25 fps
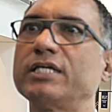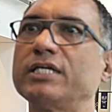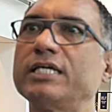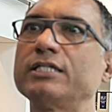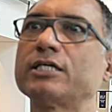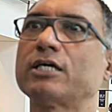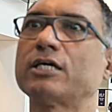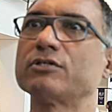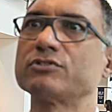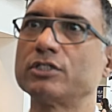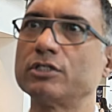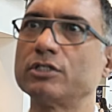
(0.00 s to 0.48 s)

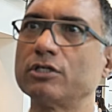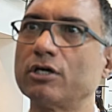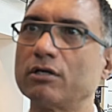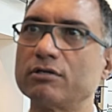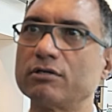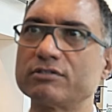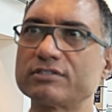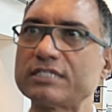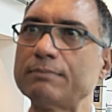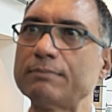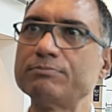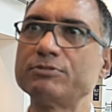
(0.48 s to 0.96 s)

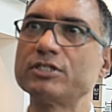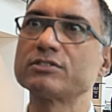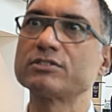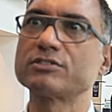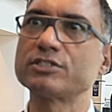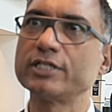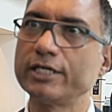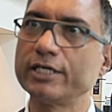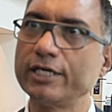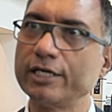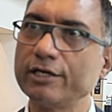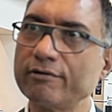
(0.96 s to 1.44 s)
$10,000. I'm
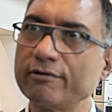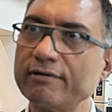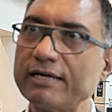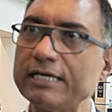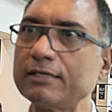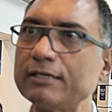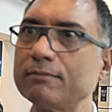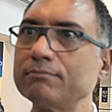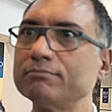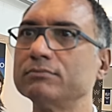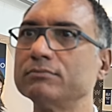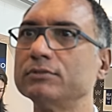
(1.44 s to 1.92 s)
just taking a
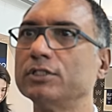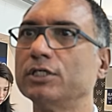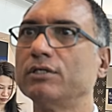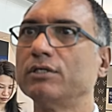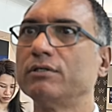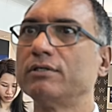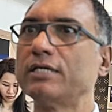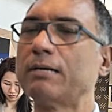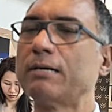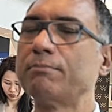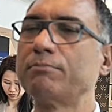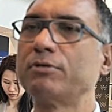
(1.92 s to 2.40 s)
random
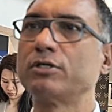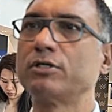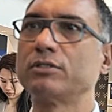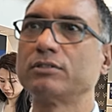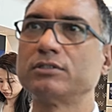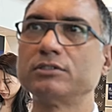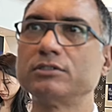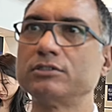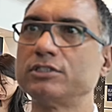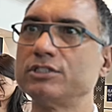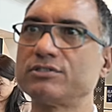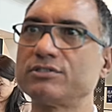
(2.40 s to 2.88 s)

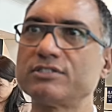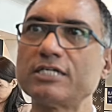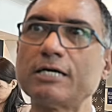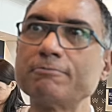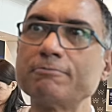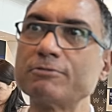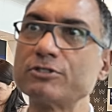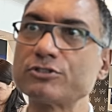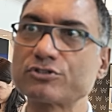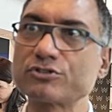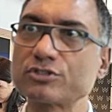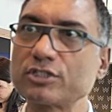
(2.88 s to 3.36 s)
number. These
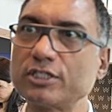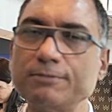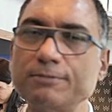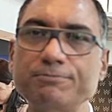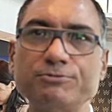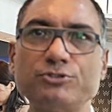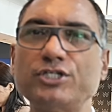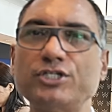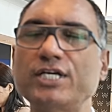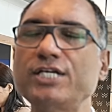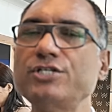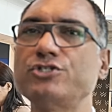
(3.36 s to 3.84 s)
numbers
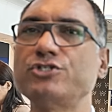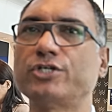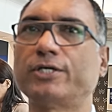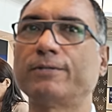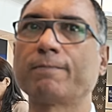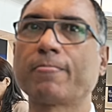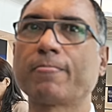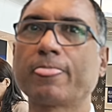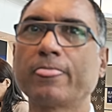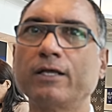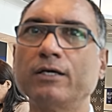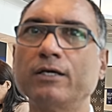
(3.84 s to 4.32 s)
keep
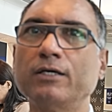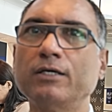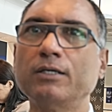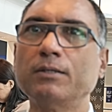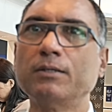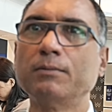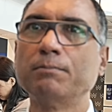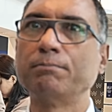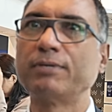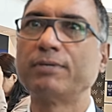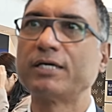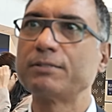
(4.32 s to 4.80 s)
changing.
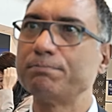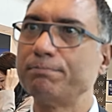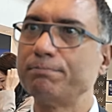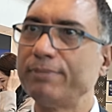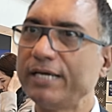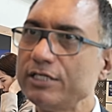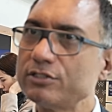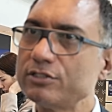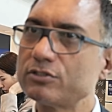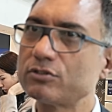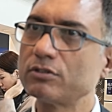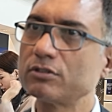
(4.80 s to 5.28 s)
But
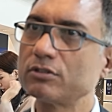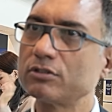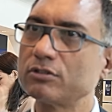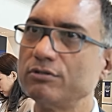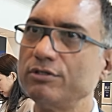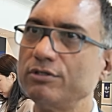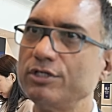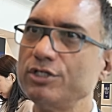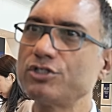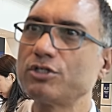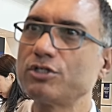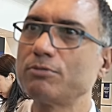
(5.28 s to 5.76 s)
based on
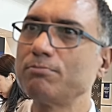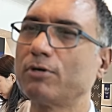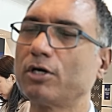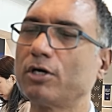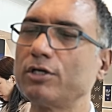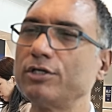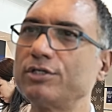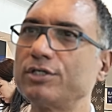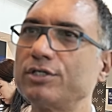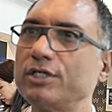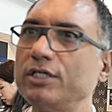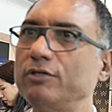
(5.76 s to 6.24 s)
condition
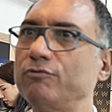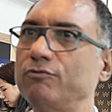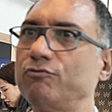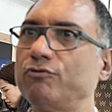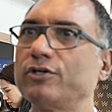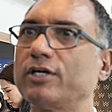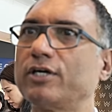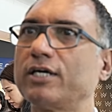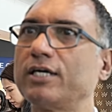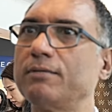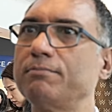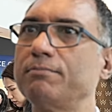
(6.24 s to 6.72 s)
monitoring,
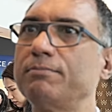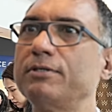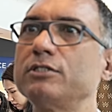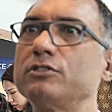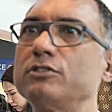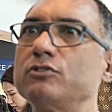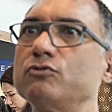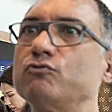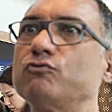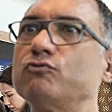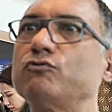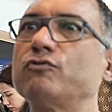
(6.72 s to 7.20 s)
if you are
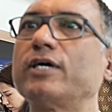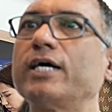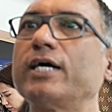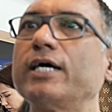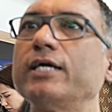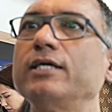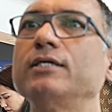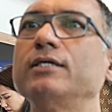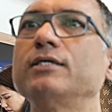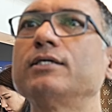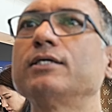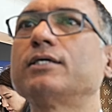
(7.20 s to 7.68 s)
able to
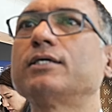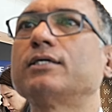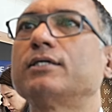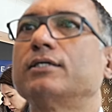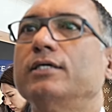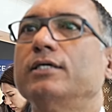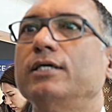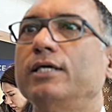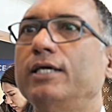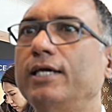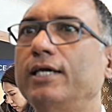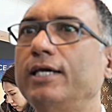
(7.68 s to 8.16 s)
find
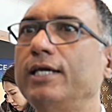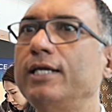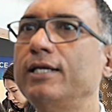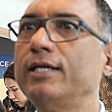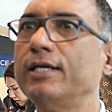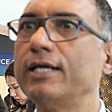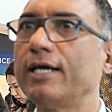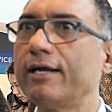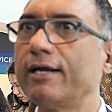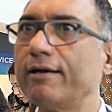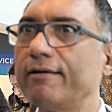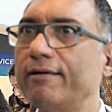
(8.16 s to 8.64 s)
the
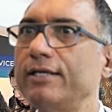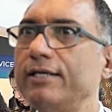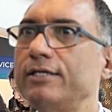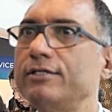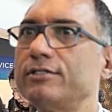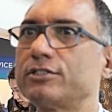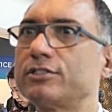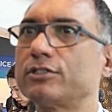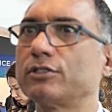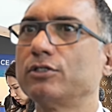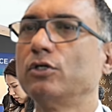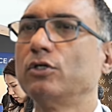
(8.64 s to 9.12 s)

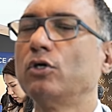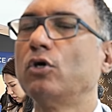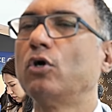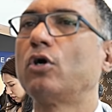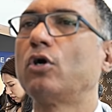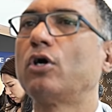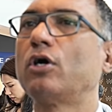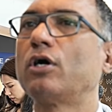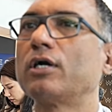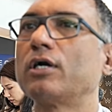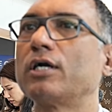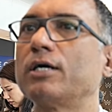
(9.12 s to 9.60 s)
inherent
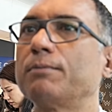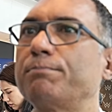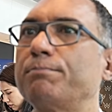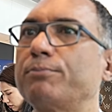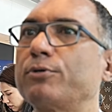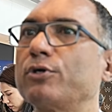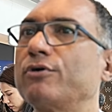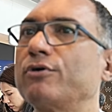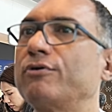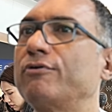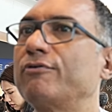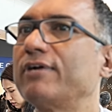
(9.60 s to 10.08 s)
or a
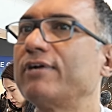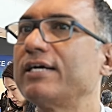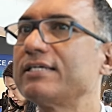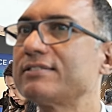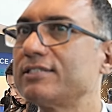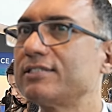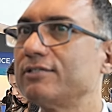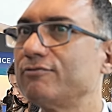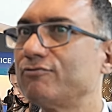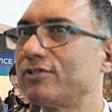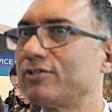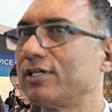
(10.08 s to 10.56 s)

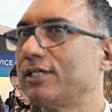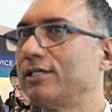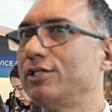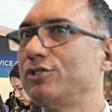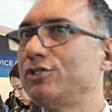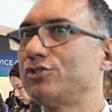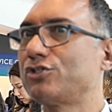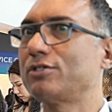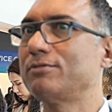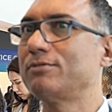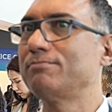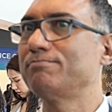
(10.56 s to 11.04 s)
progressive
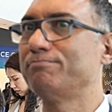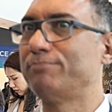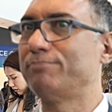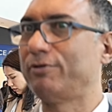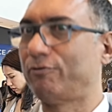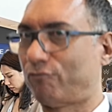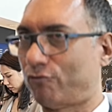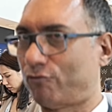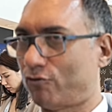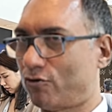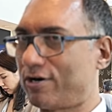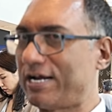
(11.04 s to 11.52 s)
condition
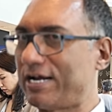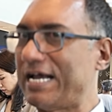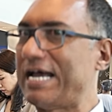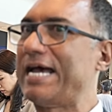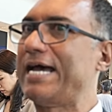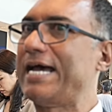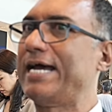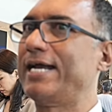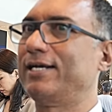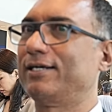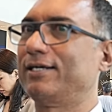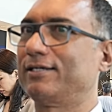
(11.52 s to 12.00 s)

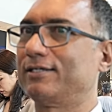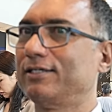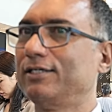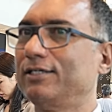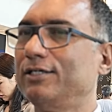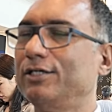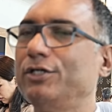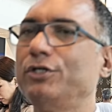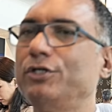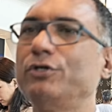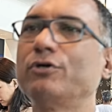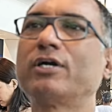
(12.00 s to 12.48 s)
beforehand,
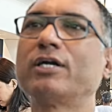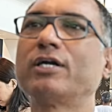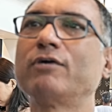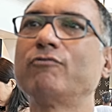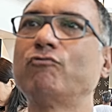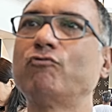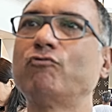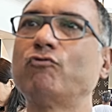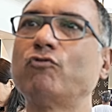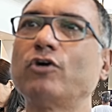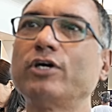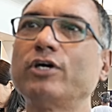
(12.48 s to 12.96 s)
you're
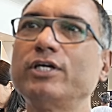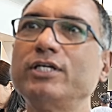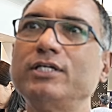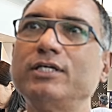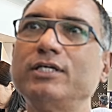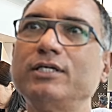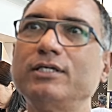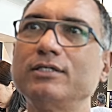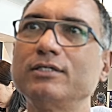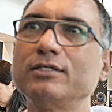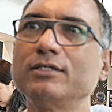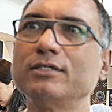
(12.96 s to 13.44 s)

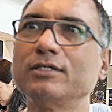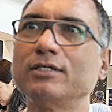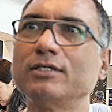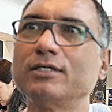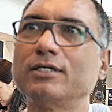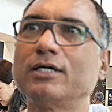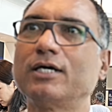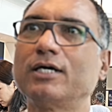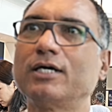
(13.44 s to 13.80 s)
avoiding